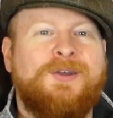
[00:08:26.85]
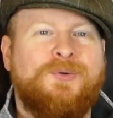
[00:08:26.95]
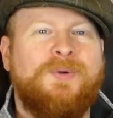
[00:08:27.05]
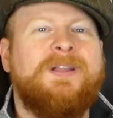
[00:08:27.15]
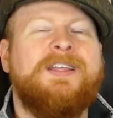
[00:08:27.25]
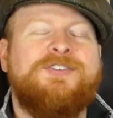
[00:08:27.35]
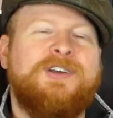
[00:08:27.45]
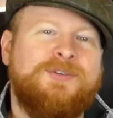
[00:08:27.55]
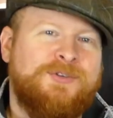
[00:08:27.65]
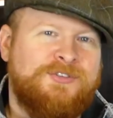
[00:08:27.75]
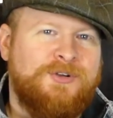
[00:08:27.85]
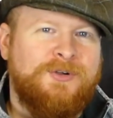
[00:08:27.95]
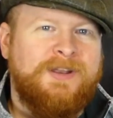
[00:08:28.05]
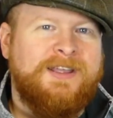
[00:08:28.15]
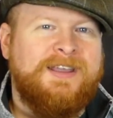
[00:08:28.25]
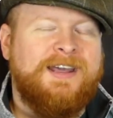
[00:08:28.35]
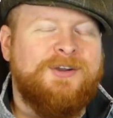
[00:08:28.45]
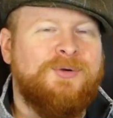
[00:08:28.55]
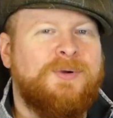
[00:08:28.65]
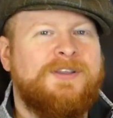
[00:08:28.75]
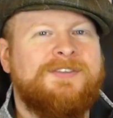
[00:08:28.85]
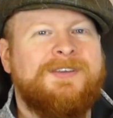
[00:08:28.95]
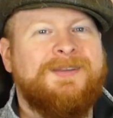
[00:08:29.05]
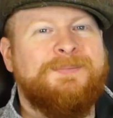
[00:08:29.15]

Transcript: really generous earning categories.